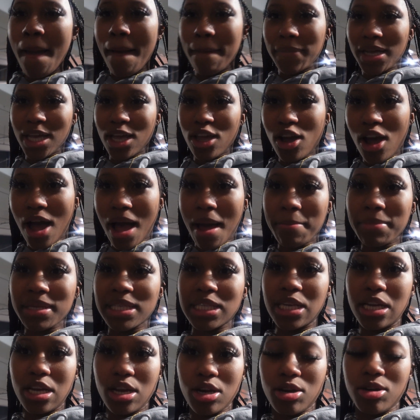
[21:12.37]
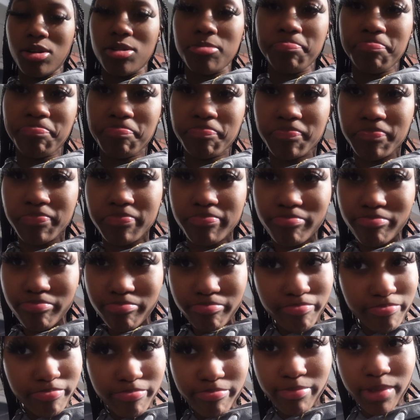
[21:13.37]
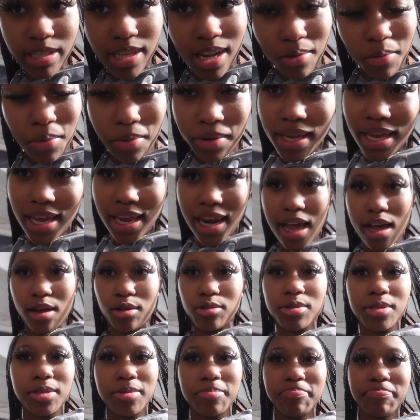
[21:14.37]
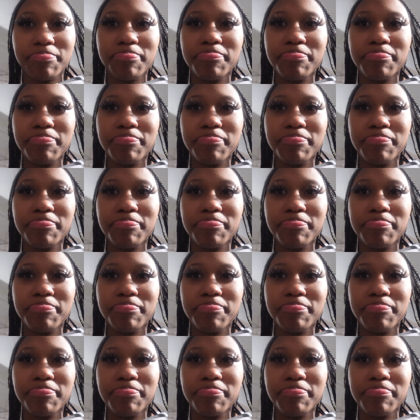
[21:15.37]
But y'all, I'ma see y'all when we get in the house.